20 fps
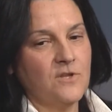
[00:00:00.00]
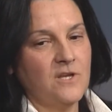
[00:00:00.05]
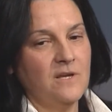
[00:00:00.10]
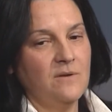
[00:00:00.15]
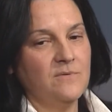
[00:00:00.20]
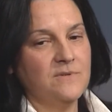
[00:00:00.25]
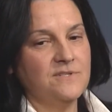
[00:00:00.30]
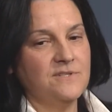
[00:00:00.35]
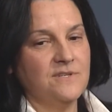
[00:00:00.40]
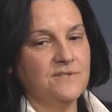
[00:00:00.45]
it
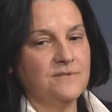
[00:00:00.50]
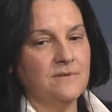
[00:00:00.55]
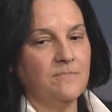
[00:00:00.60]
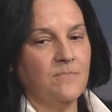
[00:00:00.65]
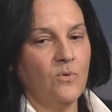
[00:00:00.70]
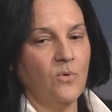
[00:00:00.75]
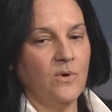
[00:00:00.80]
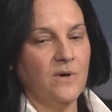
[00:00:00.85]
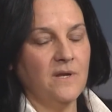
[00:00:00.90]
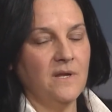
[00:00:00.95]
was
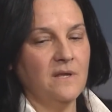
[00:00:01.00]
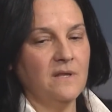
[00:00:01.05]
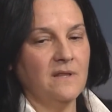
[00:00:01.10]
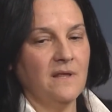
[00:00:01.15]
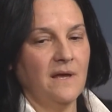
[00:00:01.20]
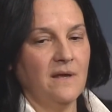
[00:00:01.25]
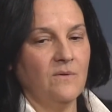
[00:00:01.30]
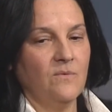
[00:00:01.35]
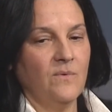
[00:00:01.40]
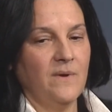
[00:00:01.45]
disappointing
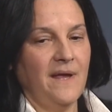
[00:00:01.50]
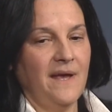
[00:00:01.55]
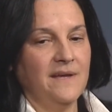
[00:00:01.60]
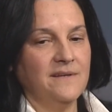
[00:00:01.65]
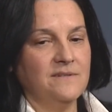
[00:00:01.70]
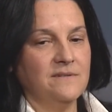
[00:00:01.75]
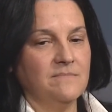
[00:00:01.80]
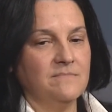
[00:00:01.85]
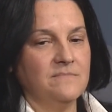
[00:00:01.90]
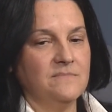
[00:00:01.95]
that we
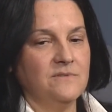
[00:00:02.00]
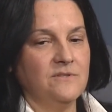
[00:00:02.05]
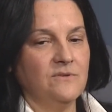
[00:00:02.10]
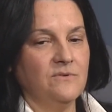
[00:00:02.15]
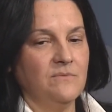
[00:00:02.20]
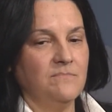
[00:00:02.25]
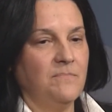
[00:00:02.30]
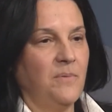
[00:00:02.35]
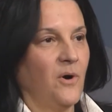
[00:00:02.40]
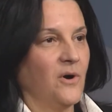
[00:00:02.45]
had to
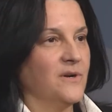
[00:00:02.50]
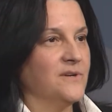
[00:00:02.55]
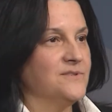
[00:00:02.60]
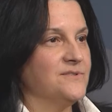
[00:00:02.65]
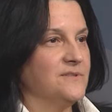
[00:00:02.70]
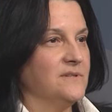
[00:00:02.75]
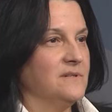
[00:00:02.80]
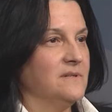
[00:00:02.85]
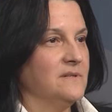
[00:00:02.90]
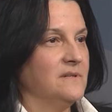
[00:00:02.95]
do
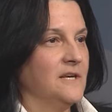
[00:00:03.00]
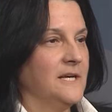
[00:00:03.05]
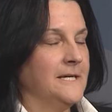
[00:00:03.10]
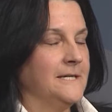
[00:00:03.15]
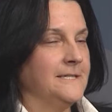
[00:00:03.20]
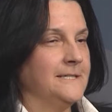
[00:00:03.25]
partisan